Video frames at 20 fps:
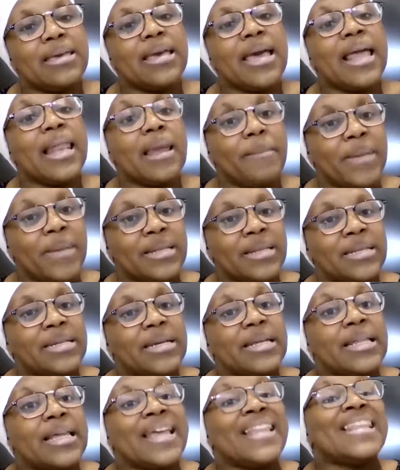element
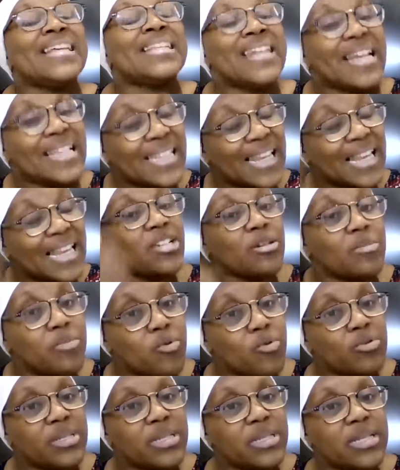in the translation
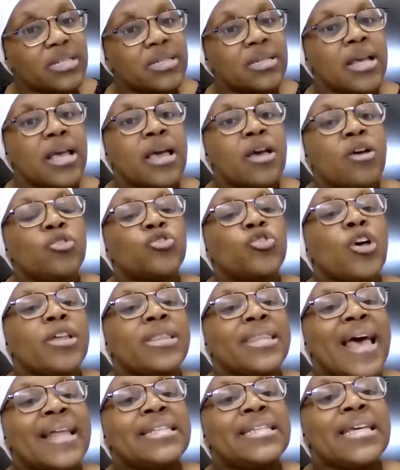process, so
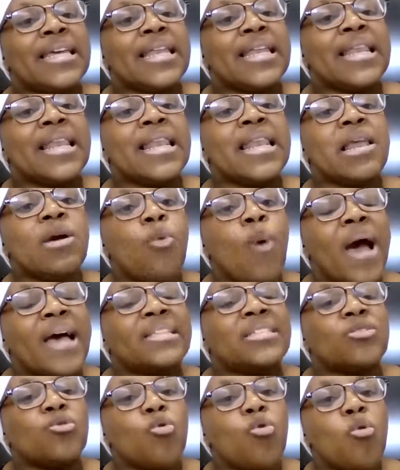that
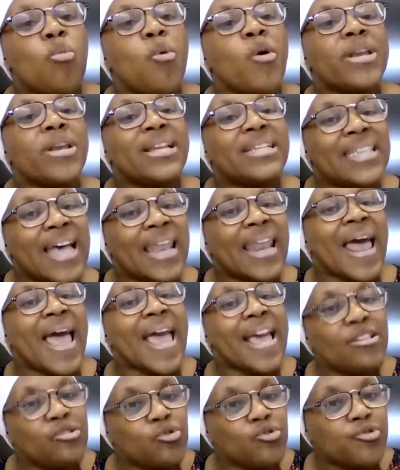nikwazi ukubonisana
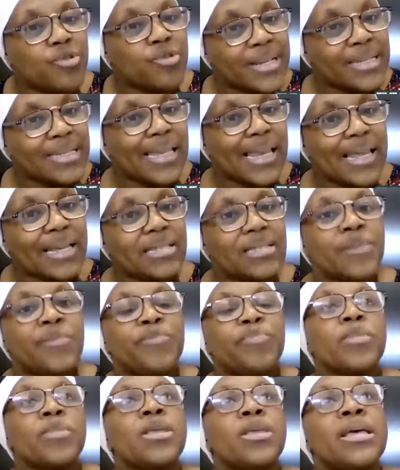as you translate.
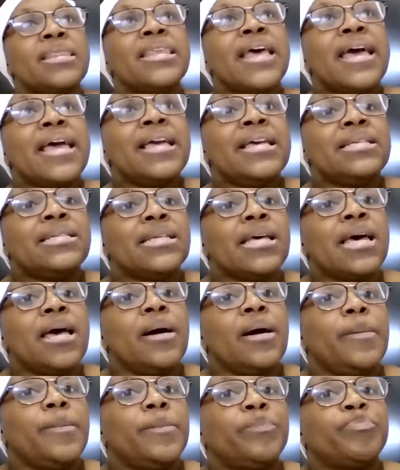There is
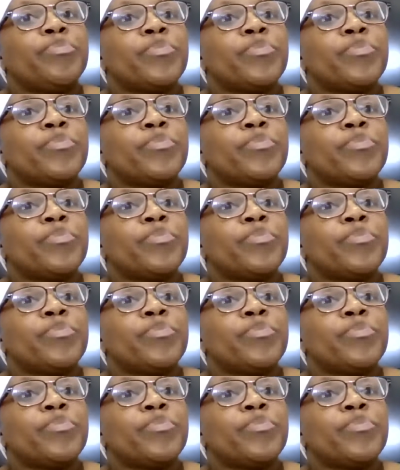a